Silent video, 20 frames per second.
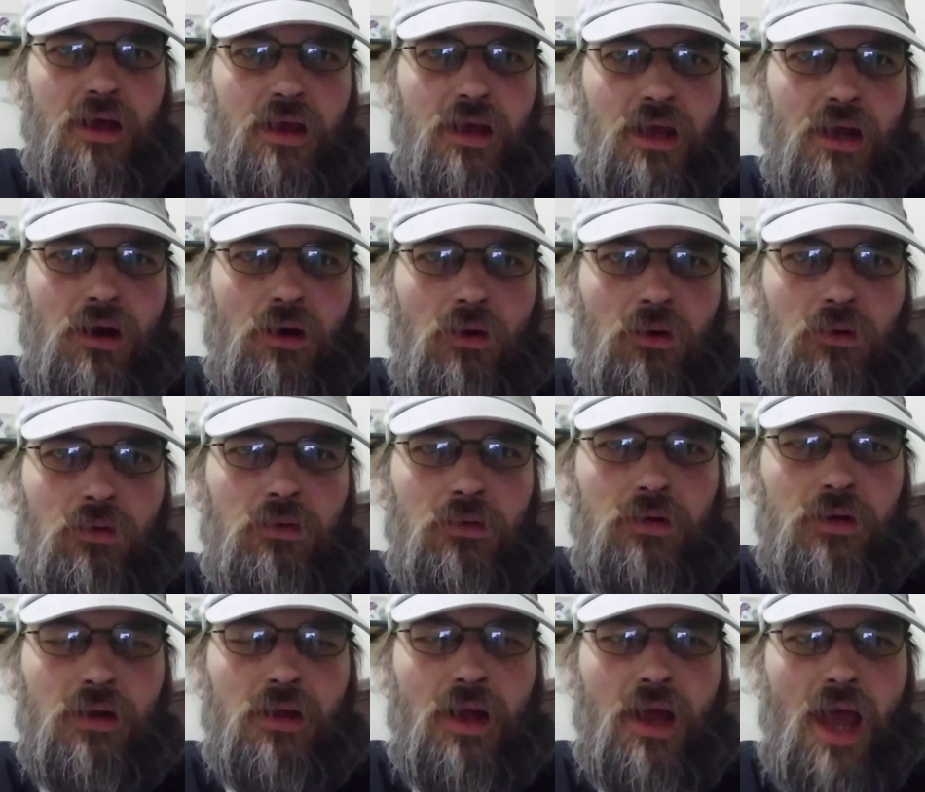you know,
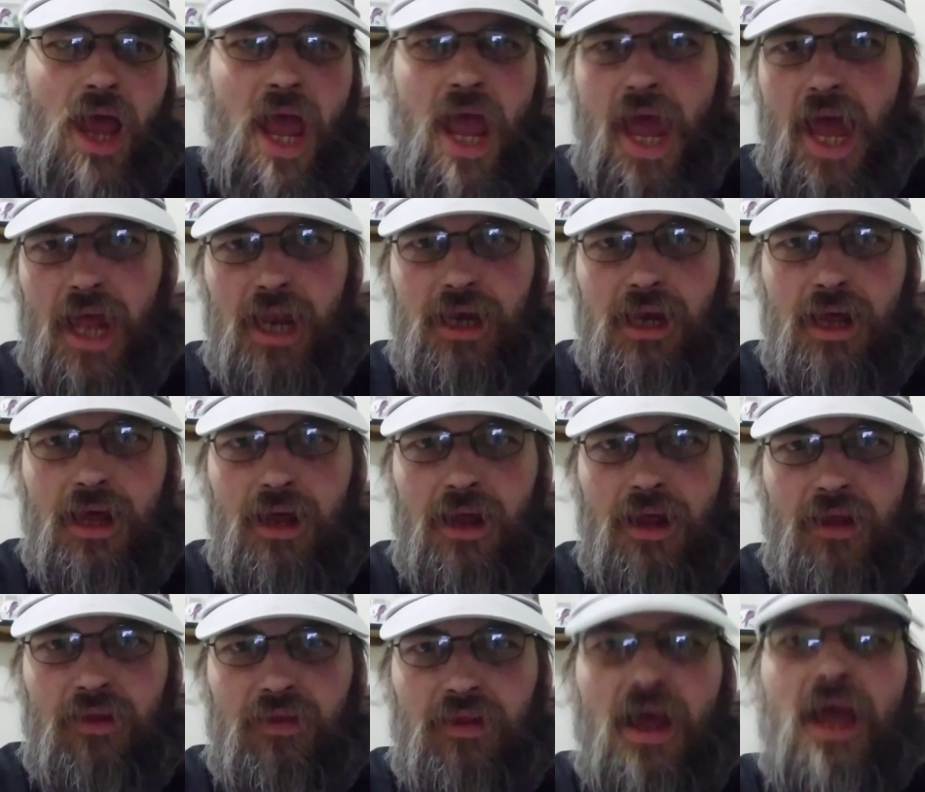and
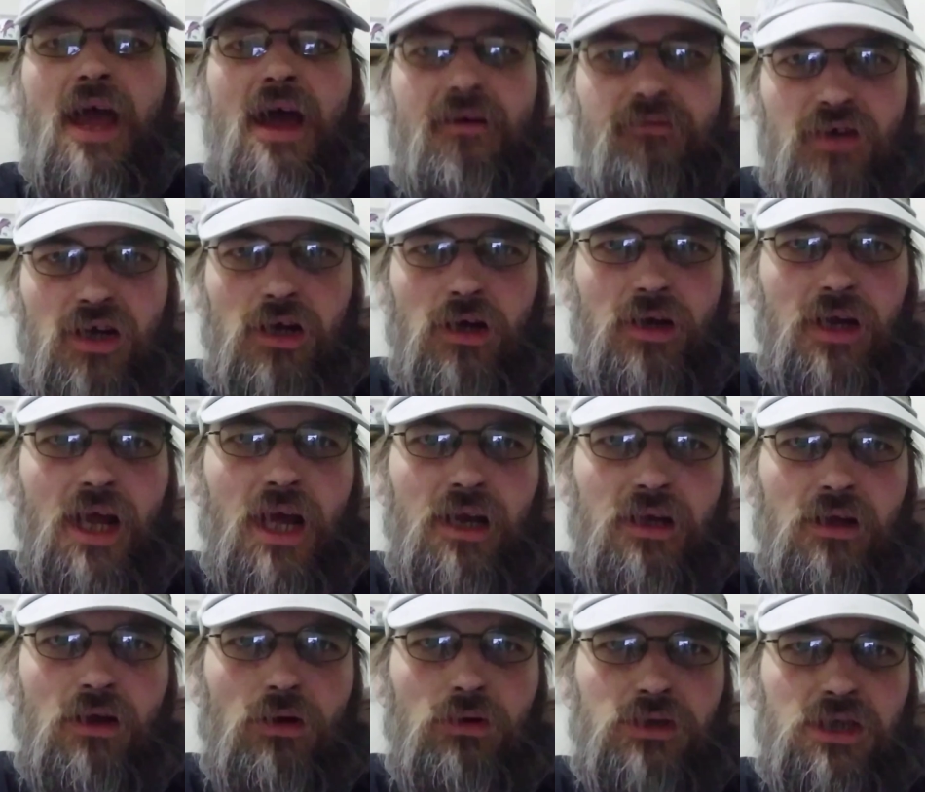they have a good
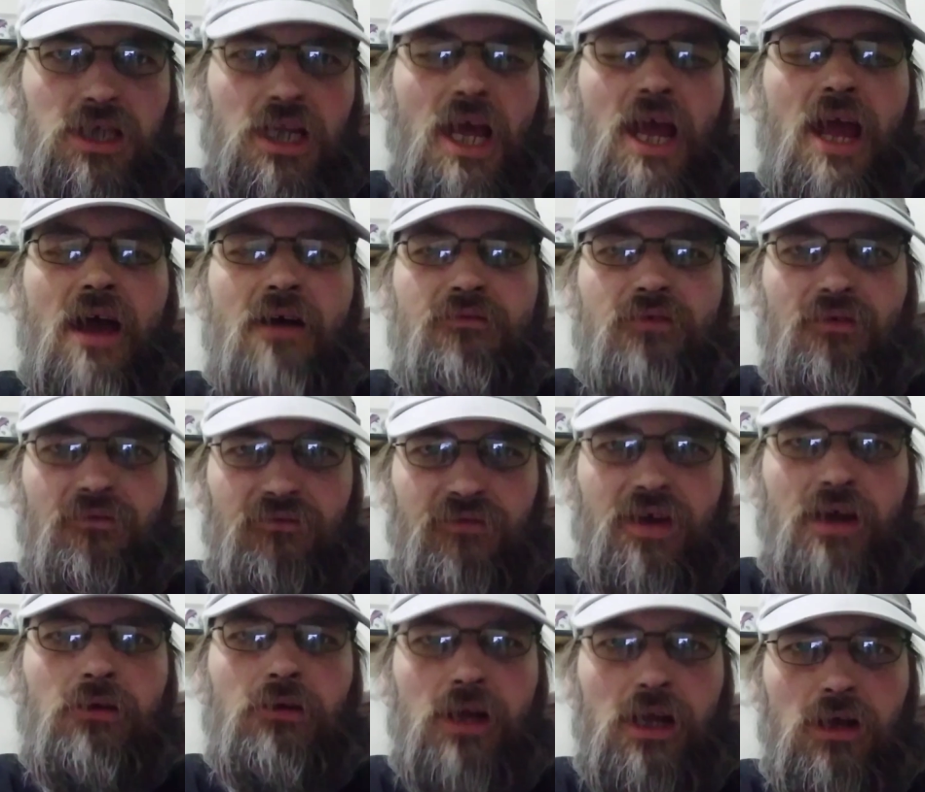head coach. They have a
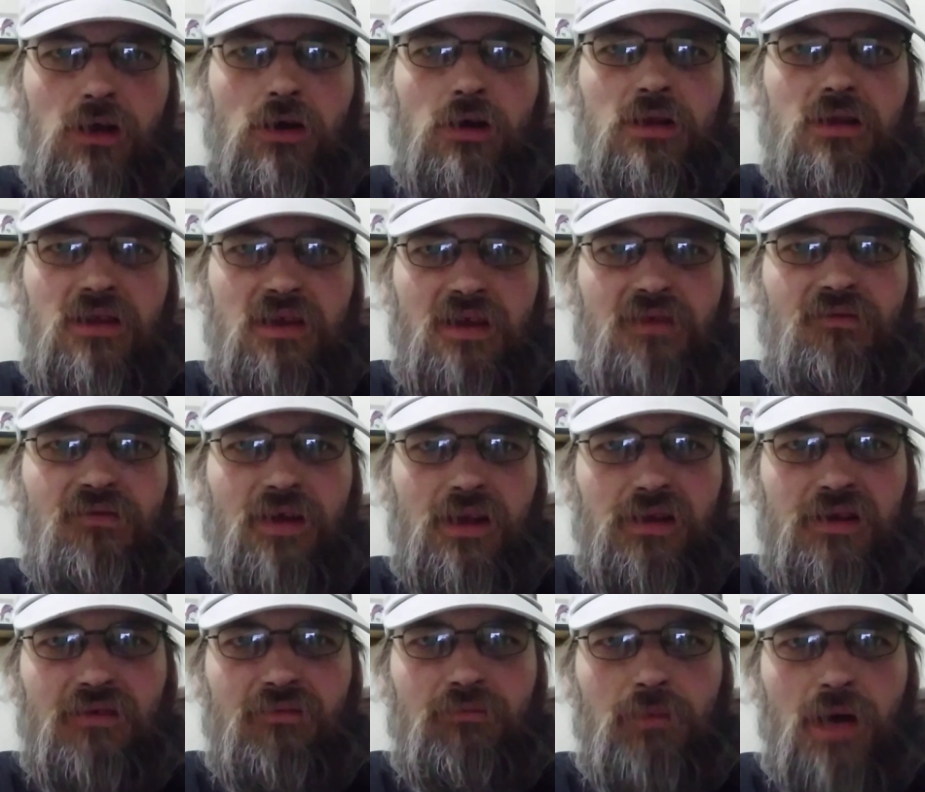very good
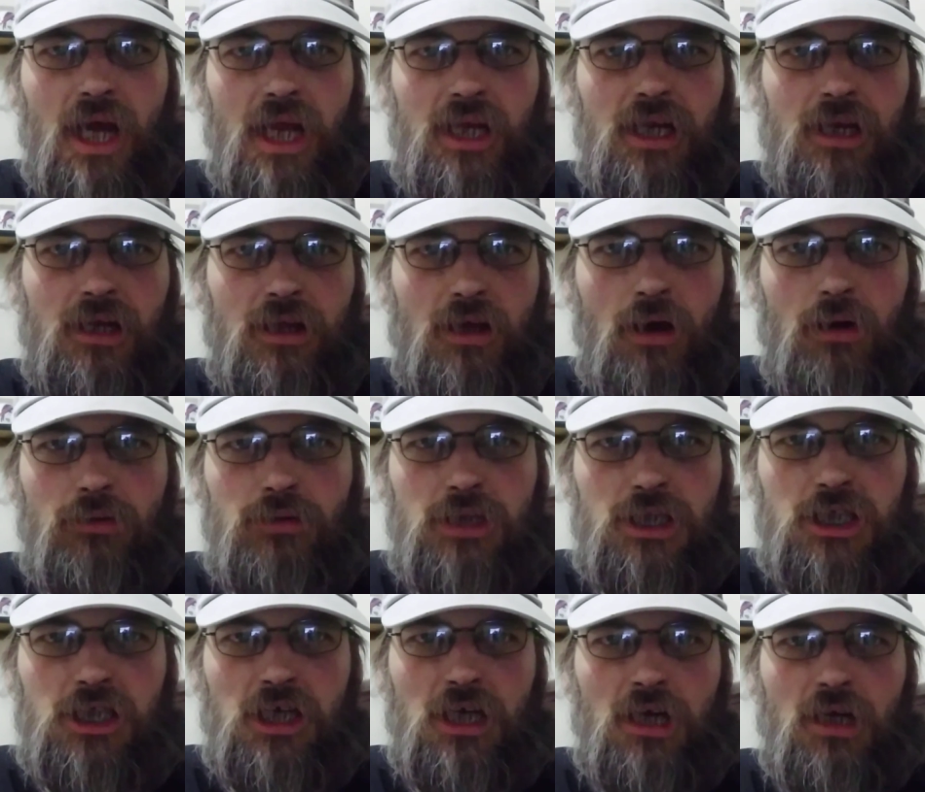defensive minded
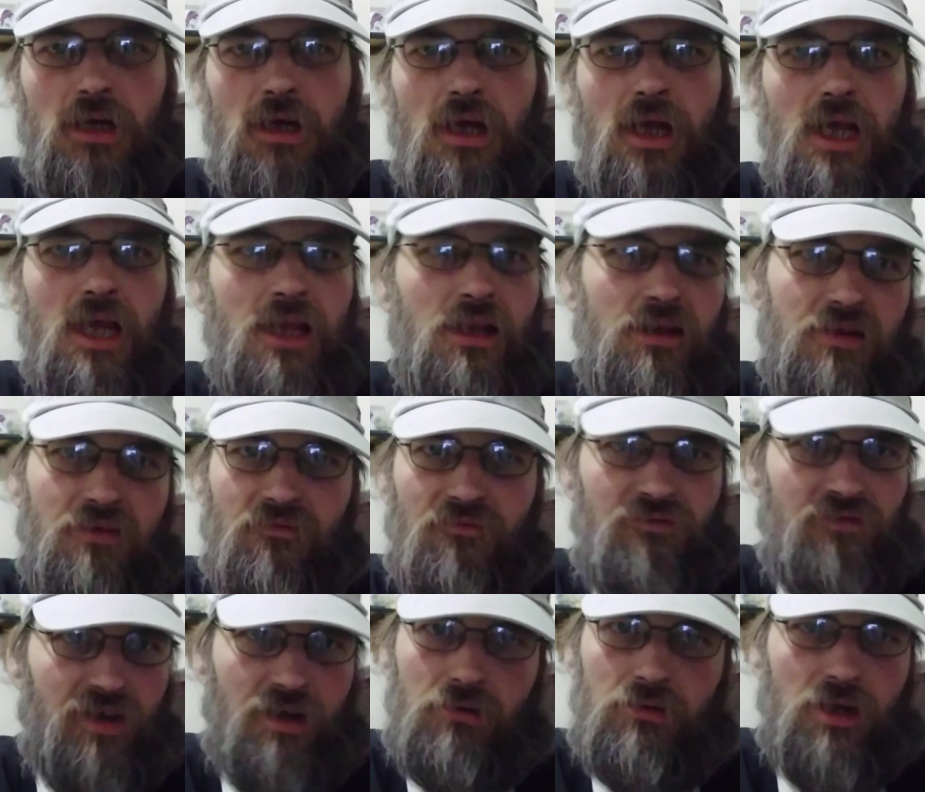coach. He's a
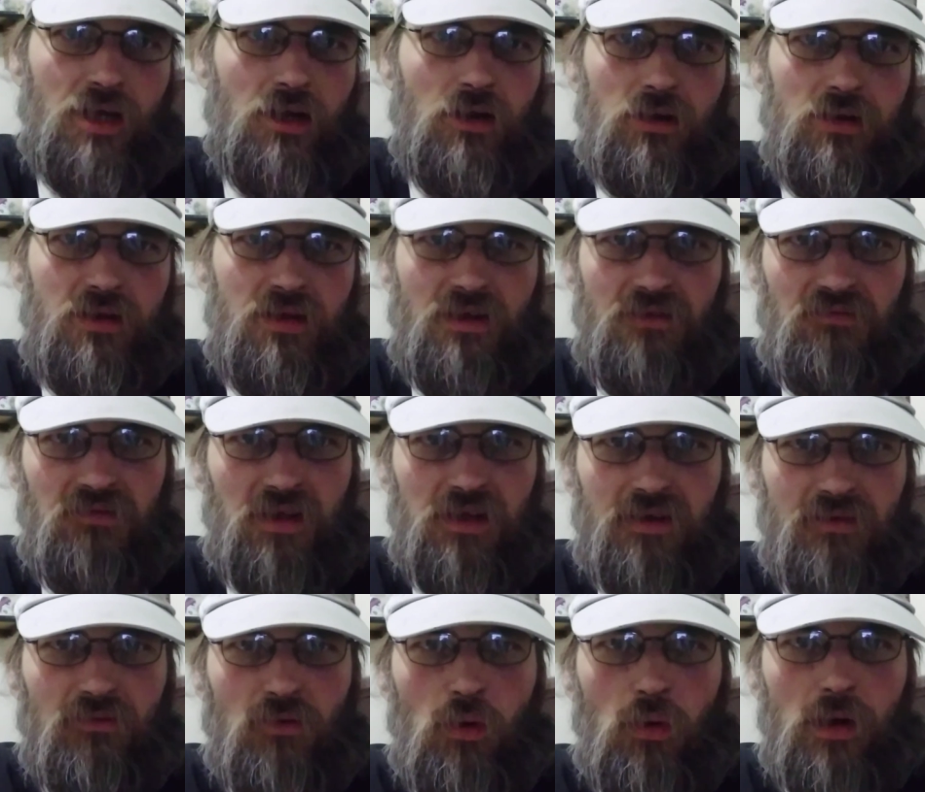very good
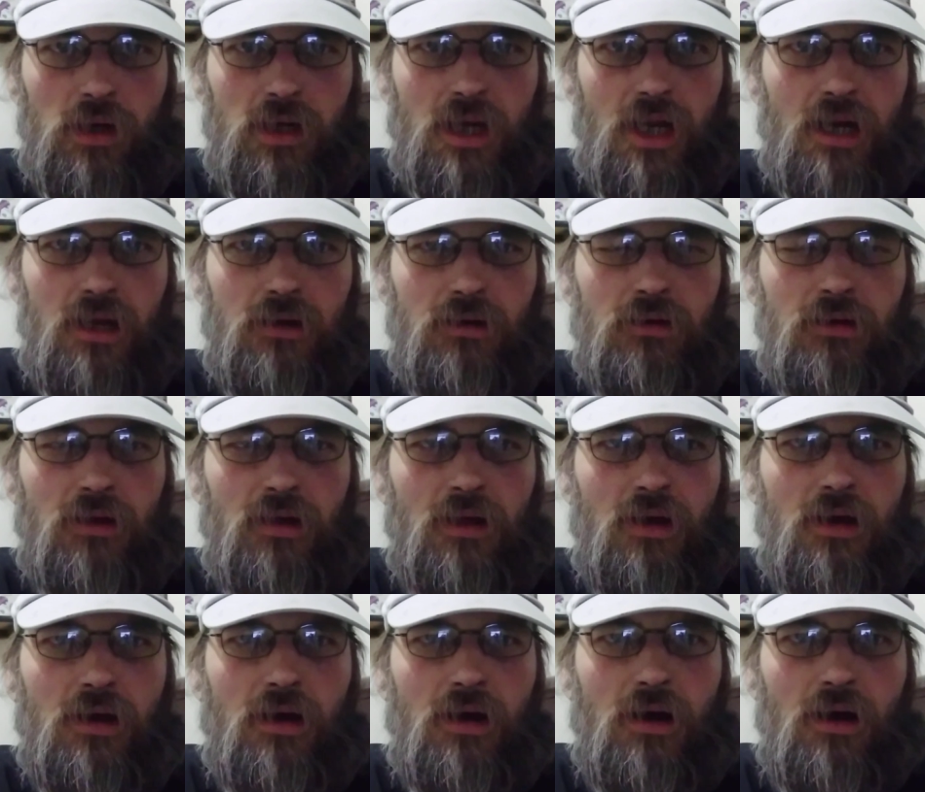defensive coordinator.
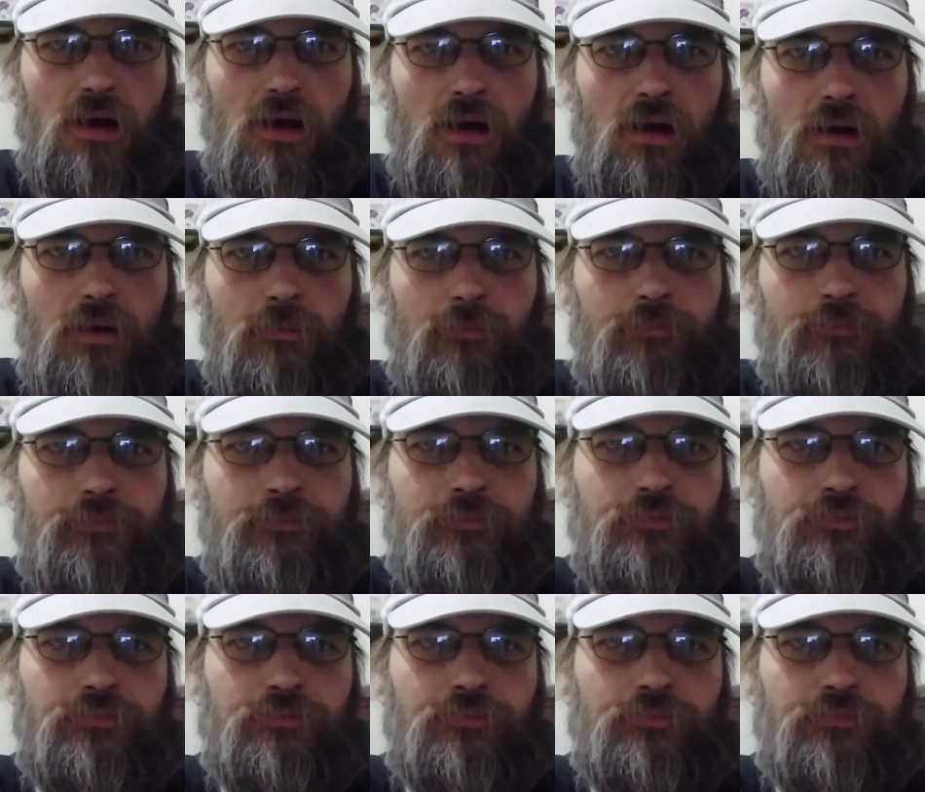Um,